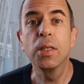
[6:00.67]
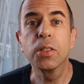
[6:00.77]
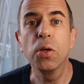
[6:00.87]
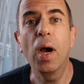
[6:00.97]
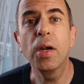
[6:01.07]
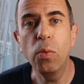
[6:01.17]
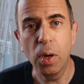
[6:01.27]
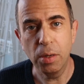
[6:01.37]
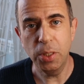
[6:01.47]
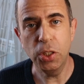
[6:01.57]
So how do you
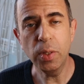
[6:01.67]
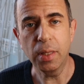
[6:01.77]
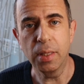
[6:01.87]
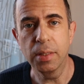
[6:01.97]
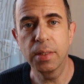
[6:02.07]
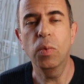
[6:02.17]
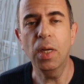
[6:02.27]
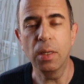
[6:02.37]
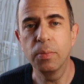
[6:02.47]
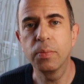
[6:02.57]
want to be doing this? Well,